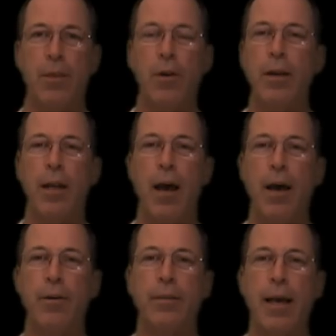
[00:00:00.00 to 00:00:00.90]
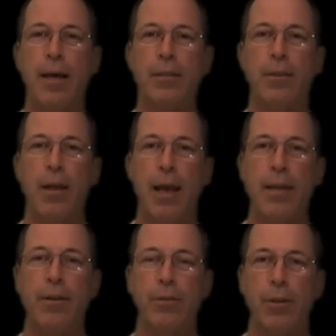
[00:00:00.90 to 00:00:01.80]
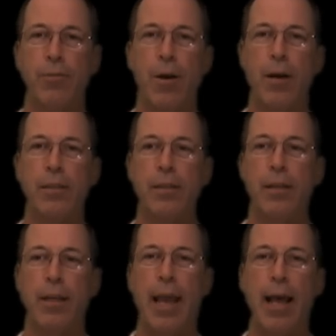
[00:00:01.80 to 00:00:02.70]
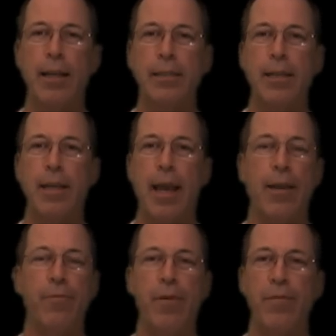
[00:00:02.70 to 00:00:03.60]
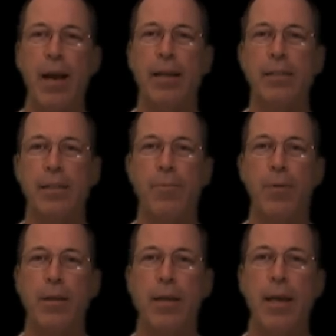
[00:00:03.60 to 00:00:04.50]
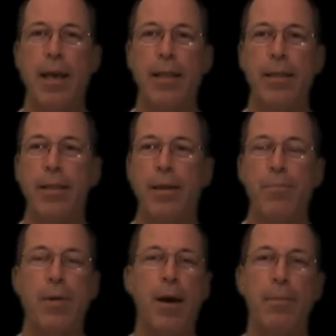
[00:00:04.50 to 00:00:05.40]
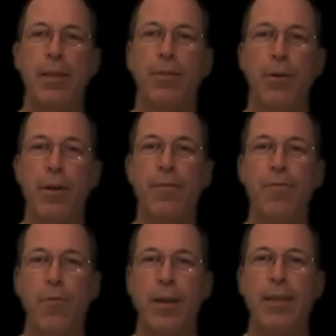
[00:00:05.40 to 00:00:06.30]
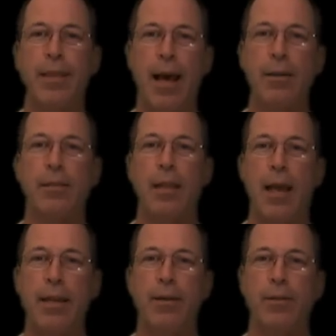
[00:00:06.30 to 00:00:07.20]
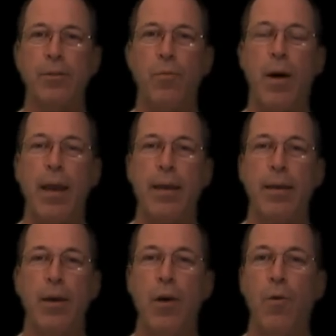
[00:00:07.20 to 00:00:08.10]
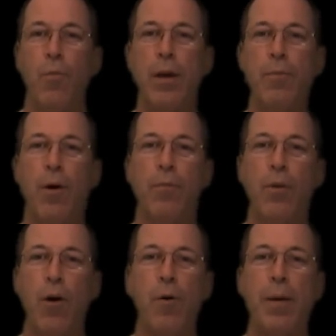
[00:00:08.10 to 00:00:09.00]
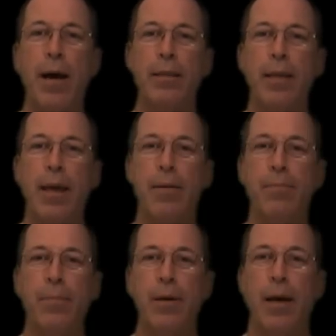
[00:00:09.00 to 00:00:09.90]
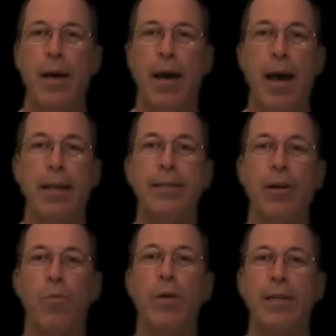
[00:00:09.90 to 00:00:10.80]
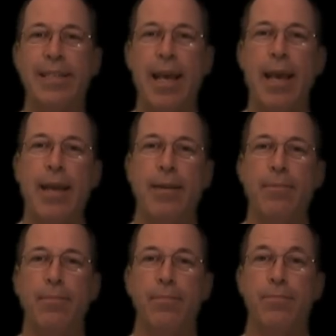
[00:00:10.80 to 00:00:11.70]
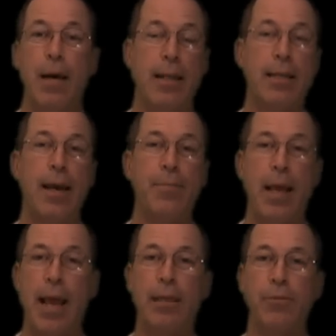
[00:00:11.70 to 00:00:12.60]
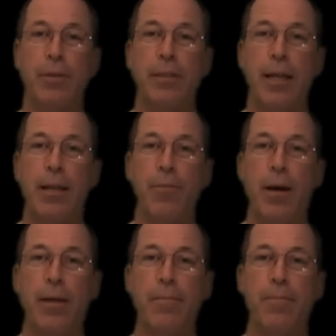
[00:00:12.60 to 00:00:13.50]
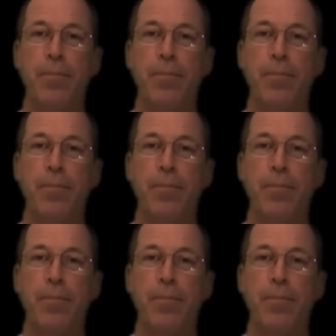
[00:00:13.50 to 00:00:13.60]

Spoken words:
Look at 100,000 light years across in the galaxy, and if we find someone, they're probably 30 or 40,000 light years away. We won't know about them until we're dead, by the time they answer us anyway.